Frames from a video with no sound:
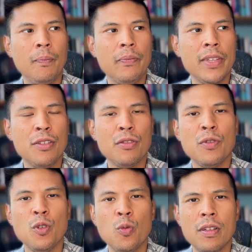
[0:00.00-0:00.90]

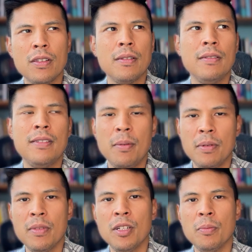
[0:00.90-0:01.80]
interview with Debbie
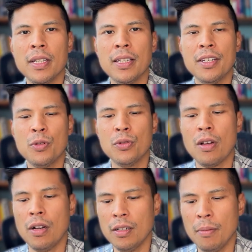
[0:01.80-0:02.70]
Millman, and she was
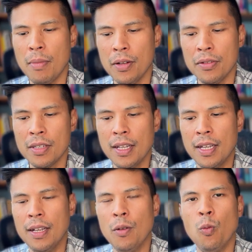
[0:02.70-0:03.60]
talking about
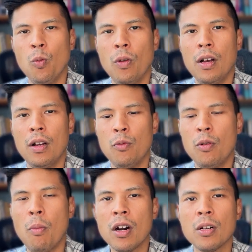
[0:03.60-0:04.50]
a
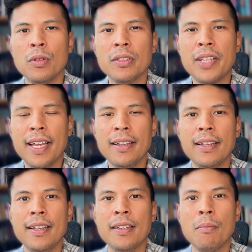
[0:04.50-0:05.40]
remarkable day
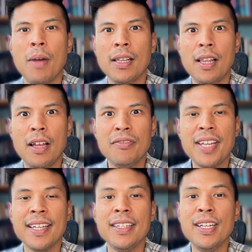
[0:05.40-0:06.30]
in my life
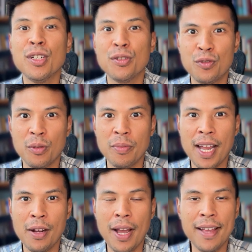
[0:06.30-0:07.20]
10 years from
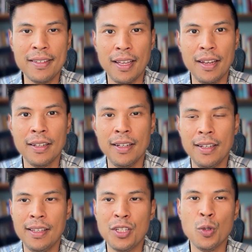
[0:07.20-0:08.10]
now essay
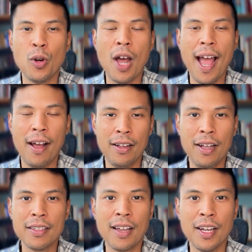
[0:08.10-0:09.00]
that she would
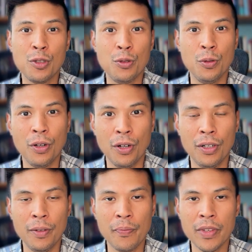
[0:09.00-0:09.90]
assign to her